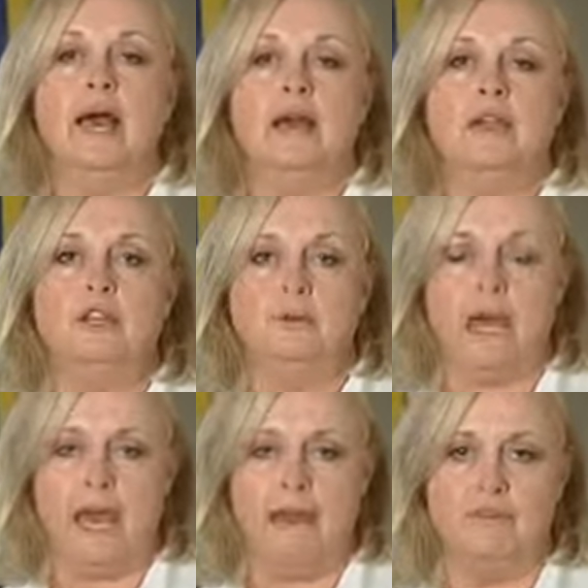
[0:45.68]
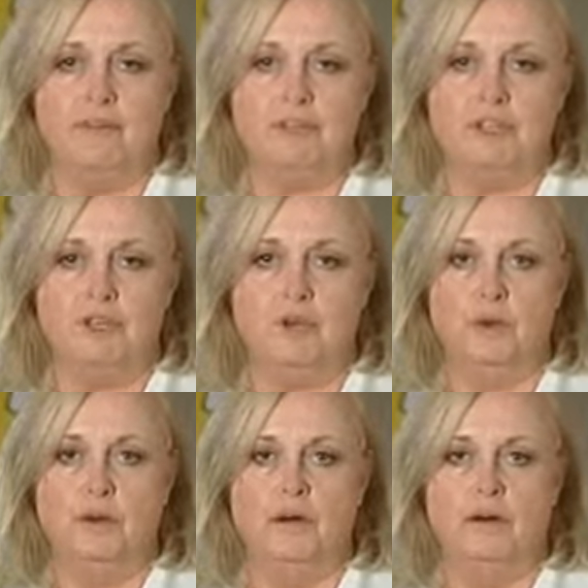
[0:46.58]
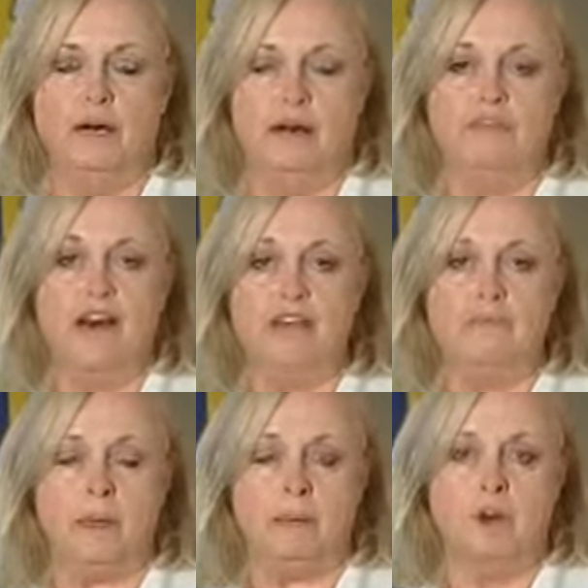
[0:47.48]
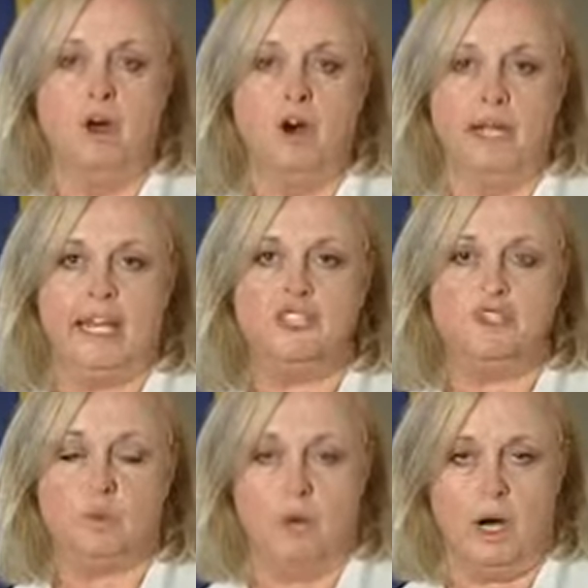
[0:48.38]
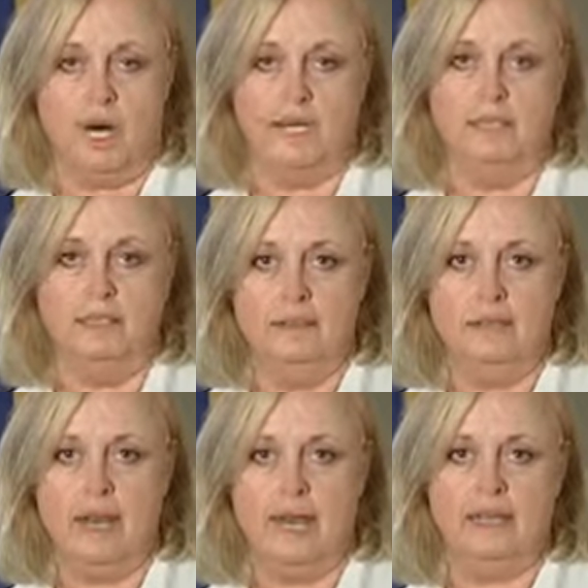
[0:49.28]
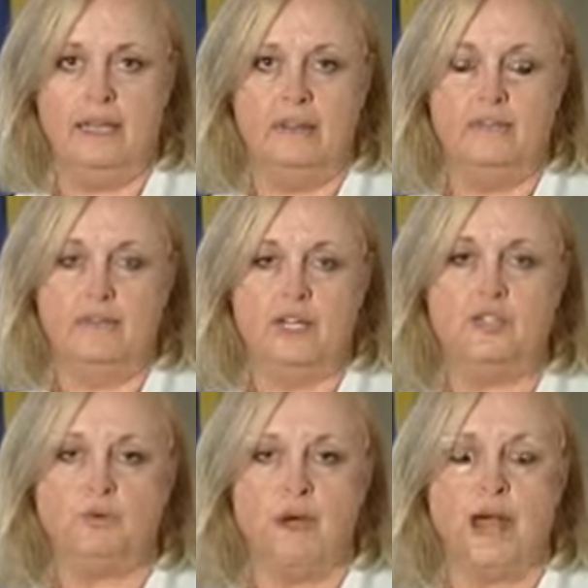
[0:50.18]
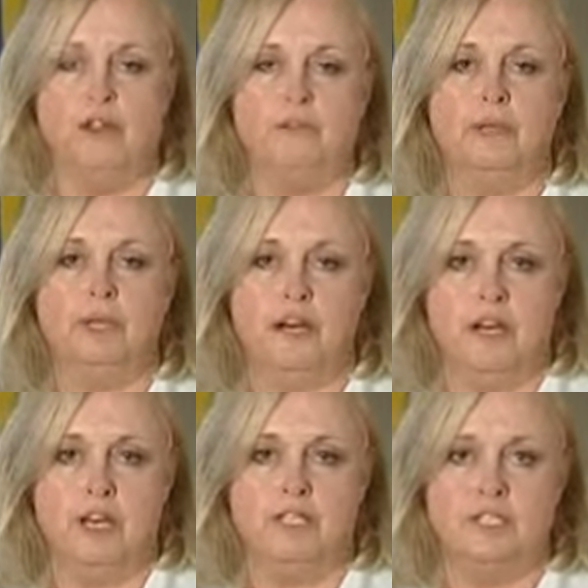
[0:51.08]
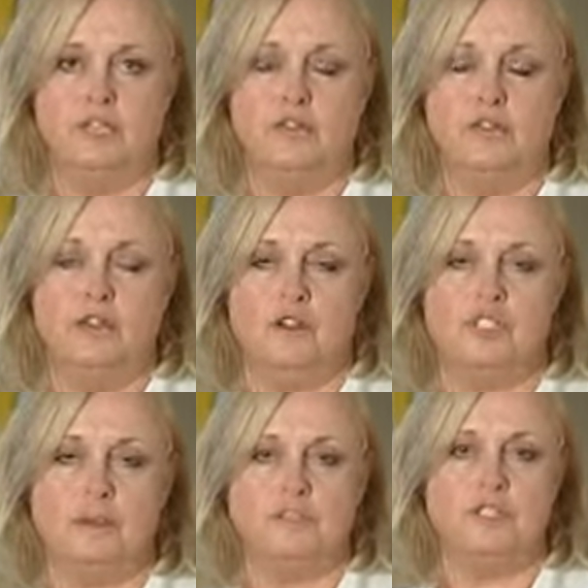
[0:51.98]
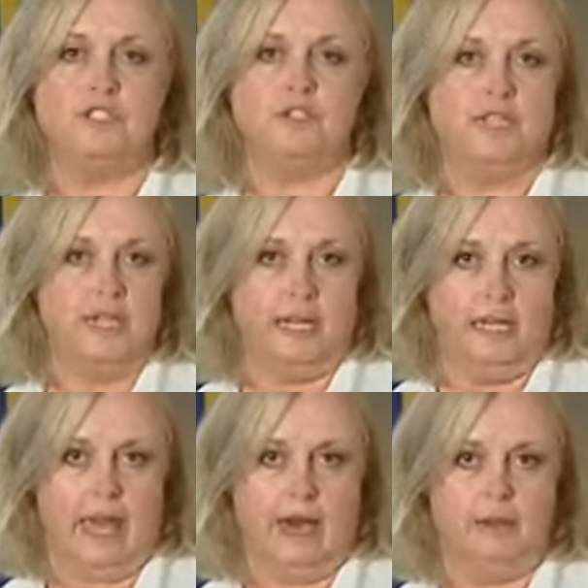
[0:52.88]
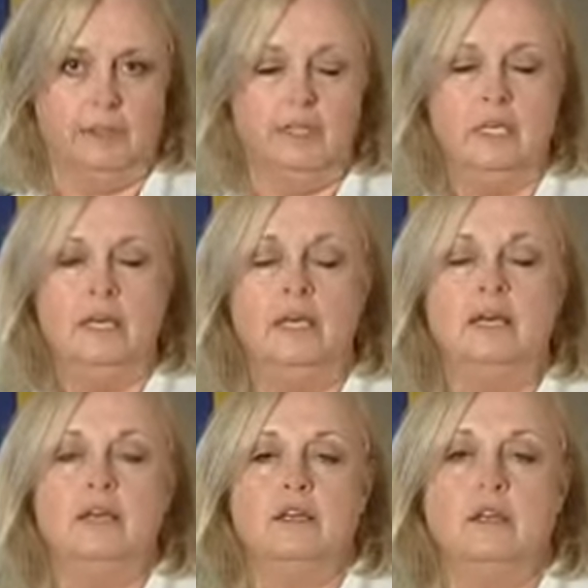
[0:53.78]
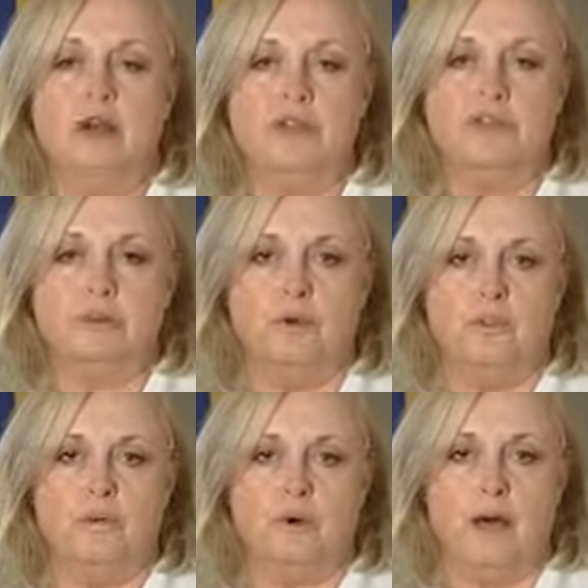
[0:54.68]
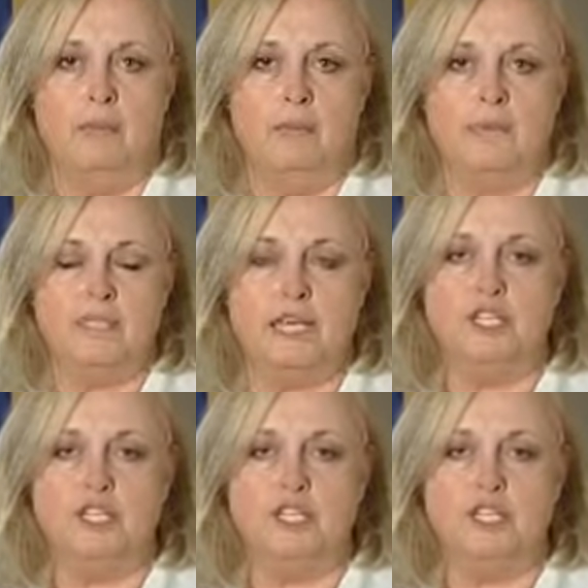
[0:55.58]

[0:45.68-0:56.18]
You may have up to 5 people on a squad, and then for each round, because there is substitution allowed. You go through the problems.